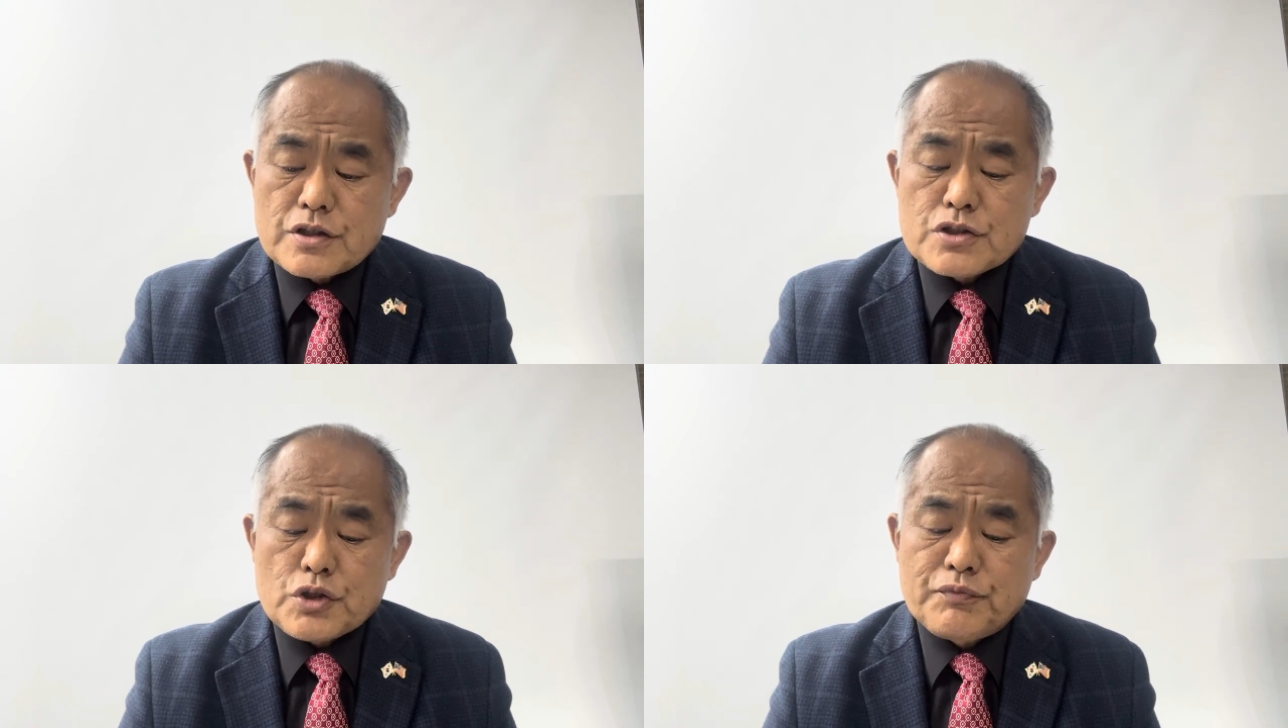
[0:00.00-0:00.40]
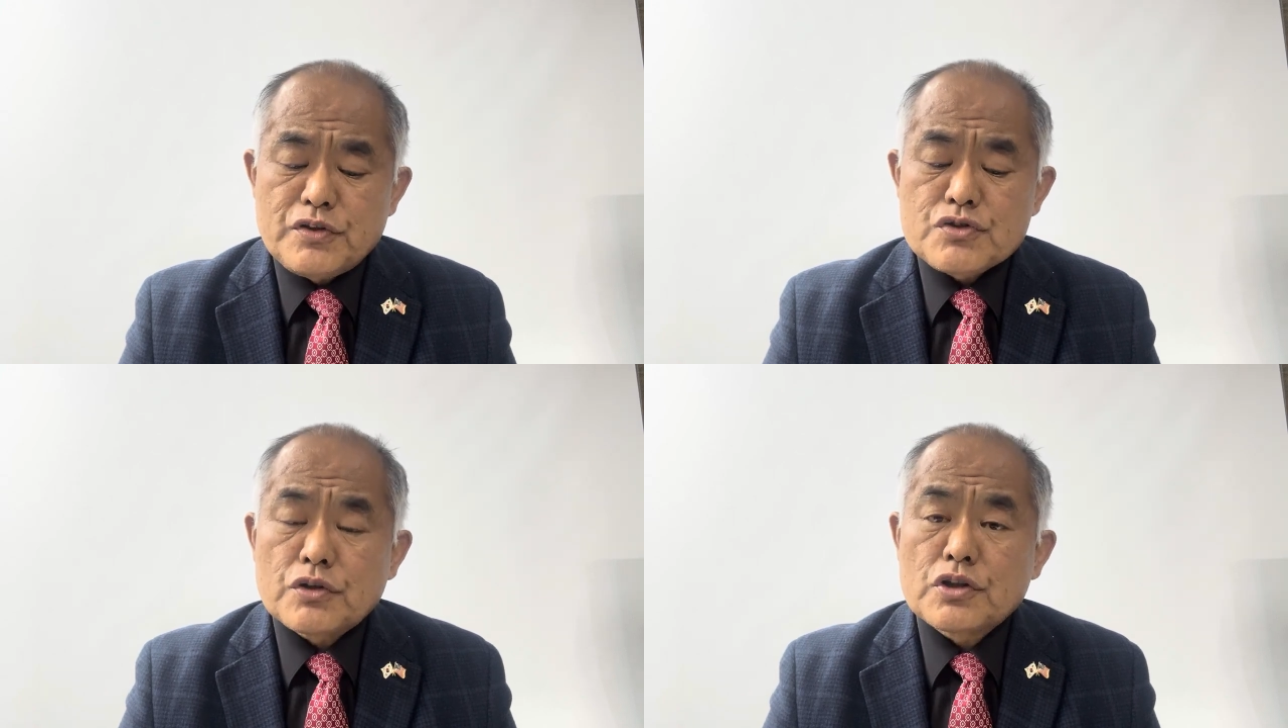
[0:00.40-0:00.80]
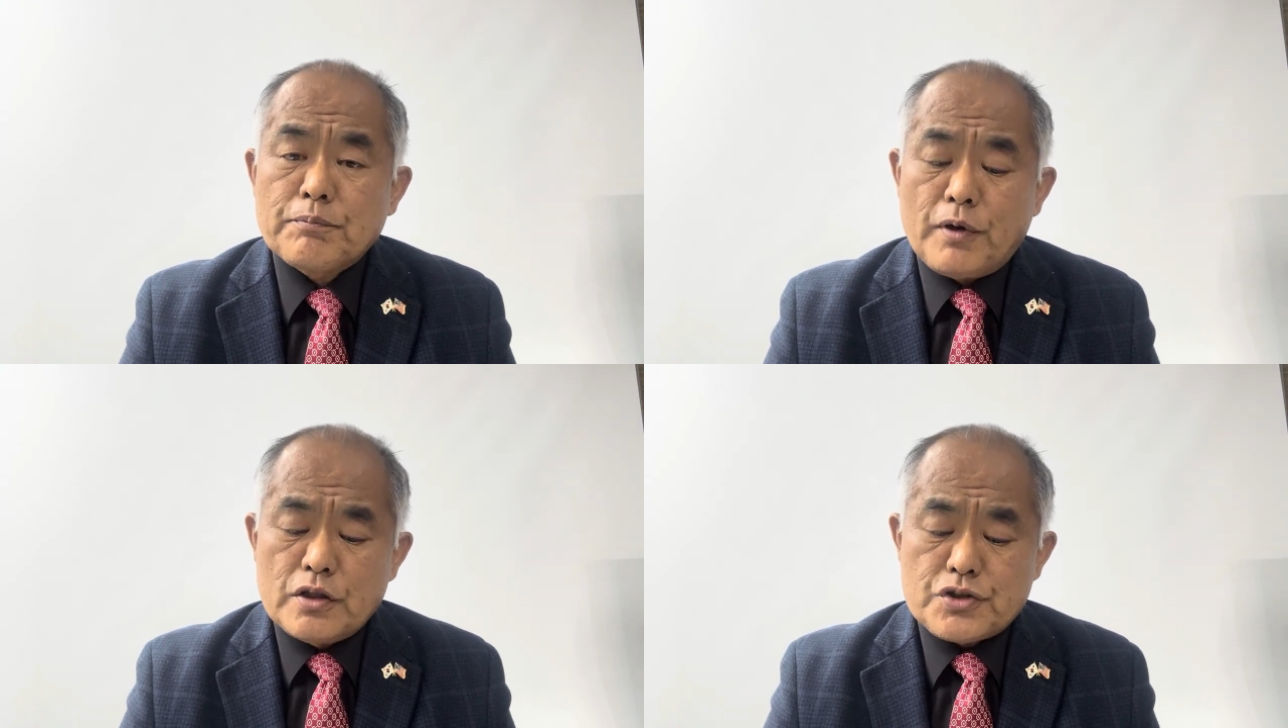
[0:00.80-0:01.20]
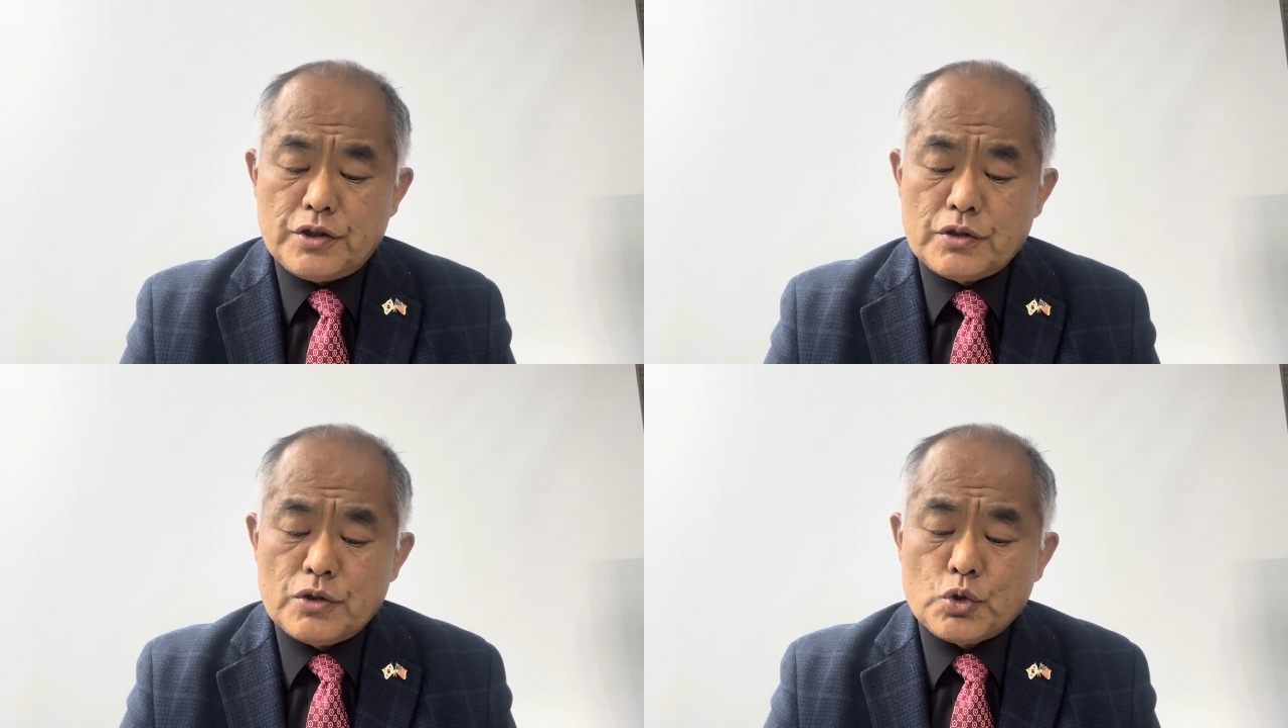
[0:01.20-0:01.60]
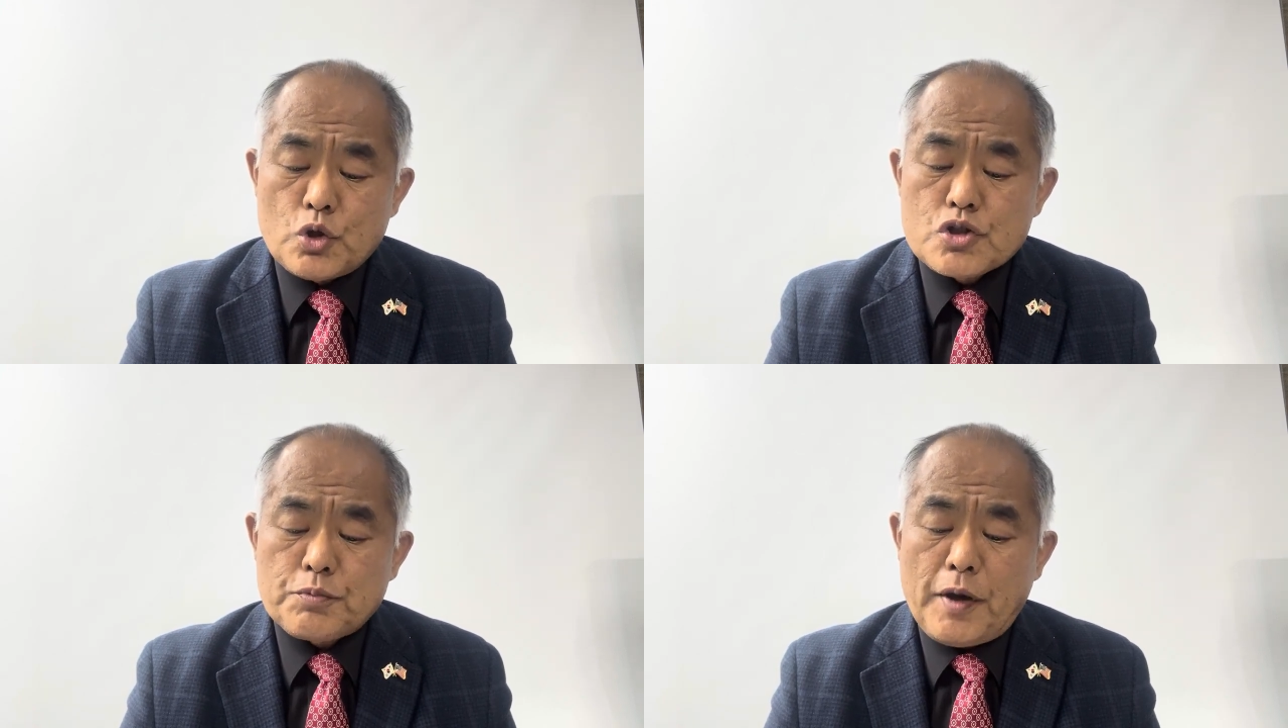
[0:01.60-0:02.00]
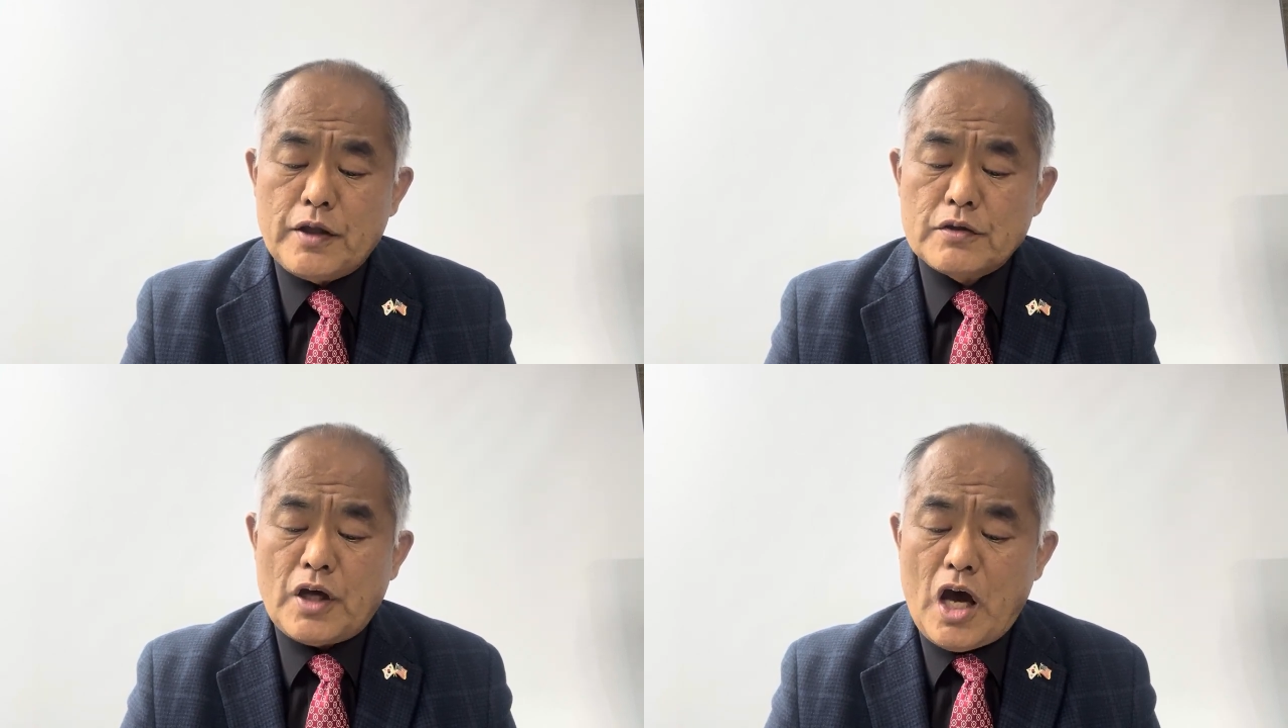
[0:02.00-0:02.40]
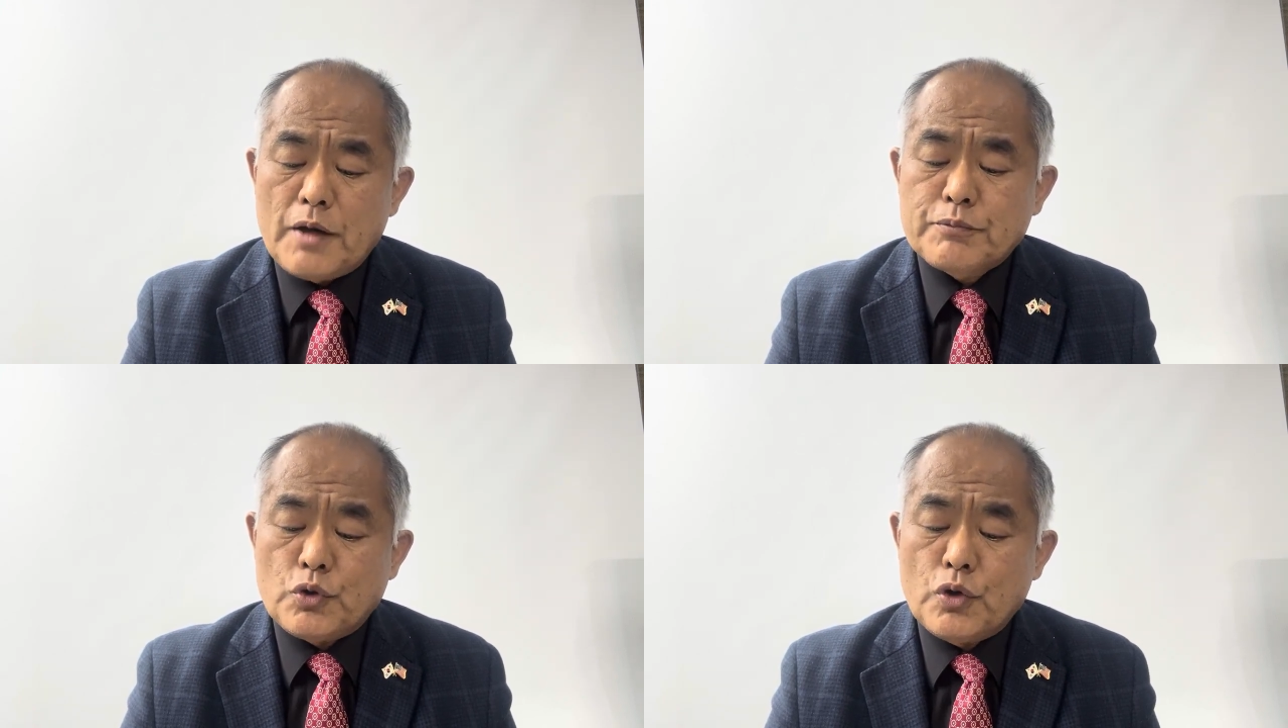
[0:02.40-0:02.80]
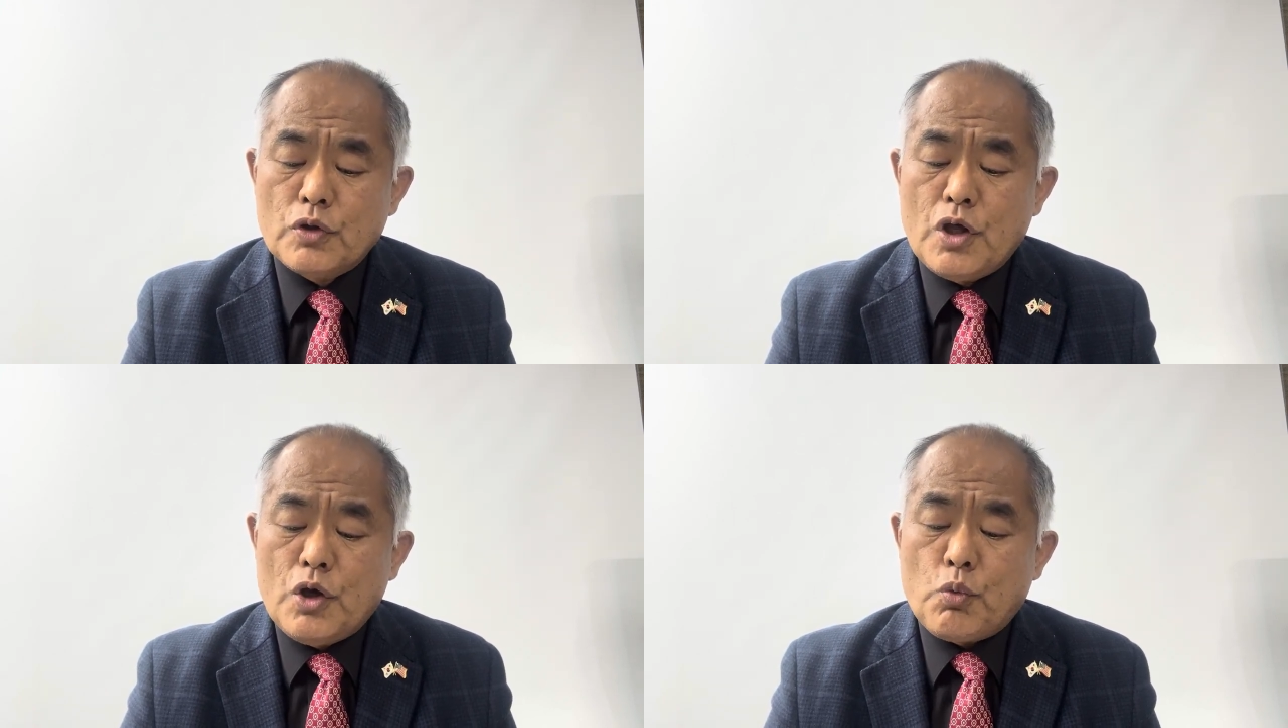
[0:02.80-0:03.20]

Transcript: a sufficient budget to spend up to